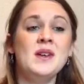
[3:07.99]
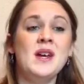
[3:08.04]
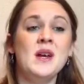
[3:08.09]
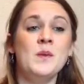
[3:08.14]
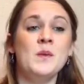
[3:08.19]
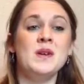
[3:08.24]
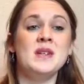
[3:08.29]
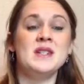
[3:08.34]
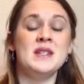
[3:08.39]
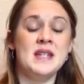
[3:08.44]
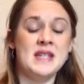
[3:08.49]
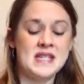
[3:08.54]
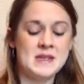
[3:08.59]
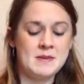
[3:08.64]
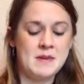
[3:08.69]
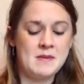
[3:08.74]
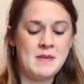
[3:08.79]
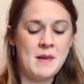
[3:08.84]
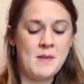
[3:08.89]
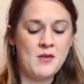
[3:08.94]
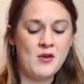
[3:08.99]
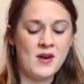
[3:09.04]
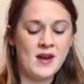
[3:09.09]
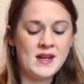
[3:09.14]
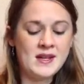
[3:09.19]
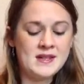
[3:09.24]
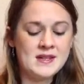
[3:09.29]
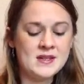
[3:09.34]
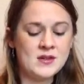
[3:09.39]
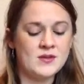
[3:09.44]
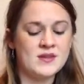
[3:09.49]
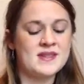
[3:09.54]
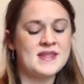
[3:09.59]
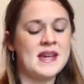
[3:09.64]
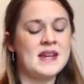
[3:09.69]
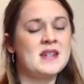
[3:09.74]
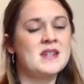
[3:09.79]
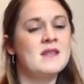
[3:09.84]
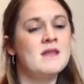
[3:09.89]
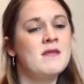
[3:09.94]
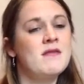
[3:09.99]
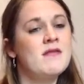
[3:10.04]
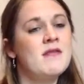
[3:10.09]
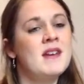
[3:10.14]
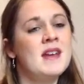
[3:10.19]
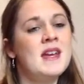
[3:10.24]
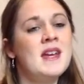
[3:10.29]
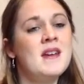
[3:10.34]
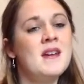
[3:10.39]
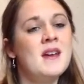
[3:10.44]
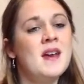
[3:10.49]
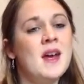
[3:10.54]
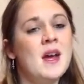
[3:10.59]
which needs to be memorised, or section 3,